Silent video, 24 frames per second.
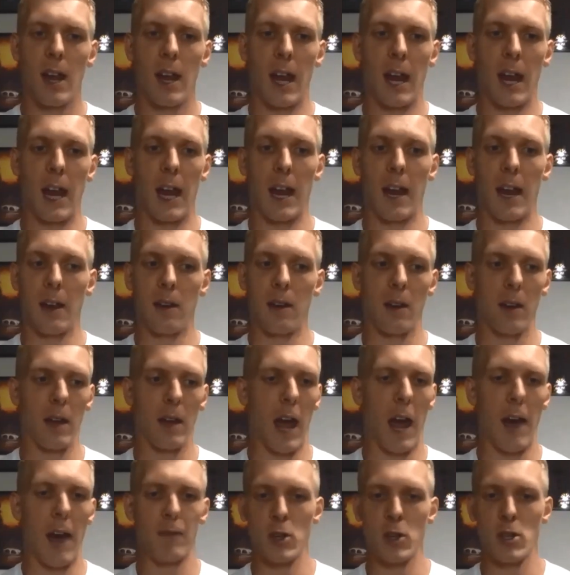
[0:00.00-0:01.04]
And
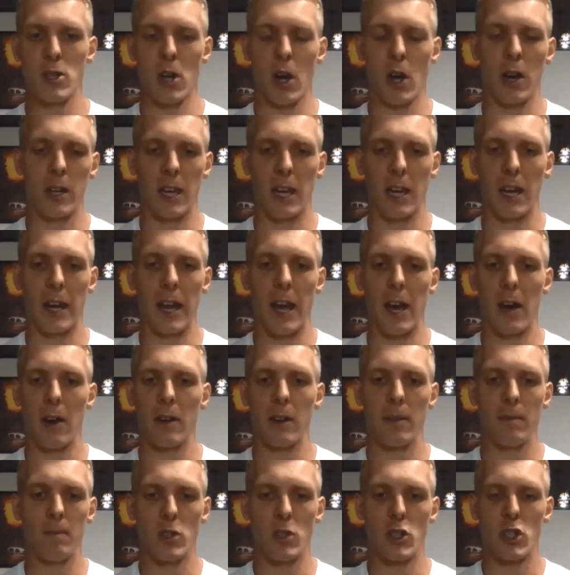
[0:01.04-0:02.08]
after talking it out
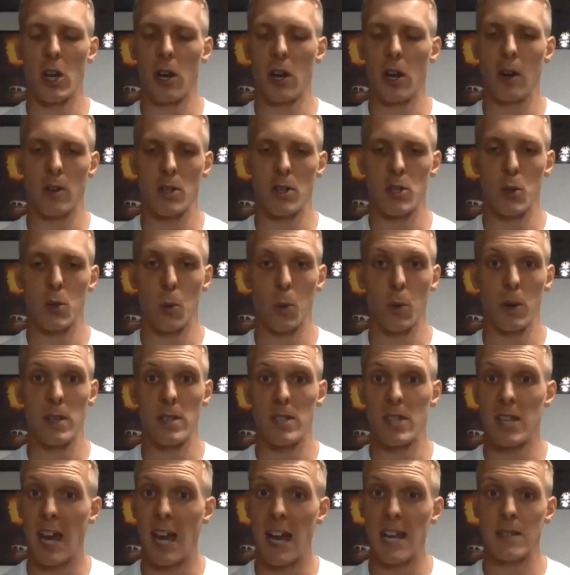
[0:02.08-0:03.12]
and sharing our stories,
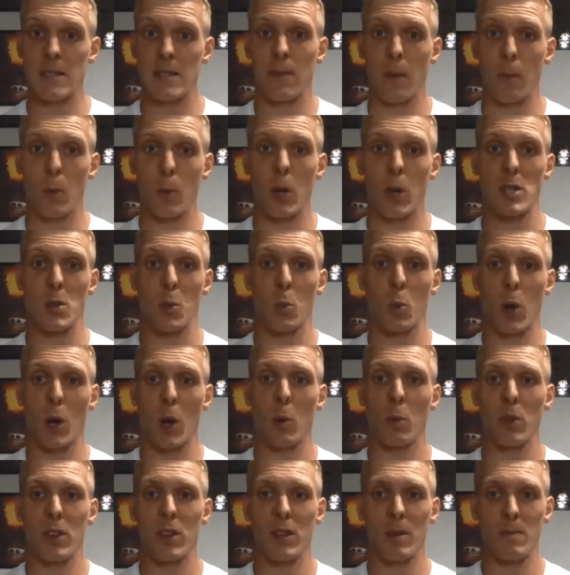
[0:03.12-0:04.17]
he asked if I wanted to work
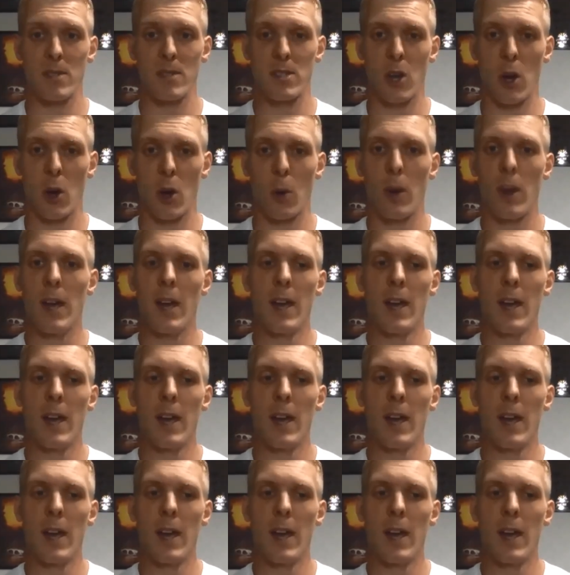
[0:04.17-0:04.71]
with him. So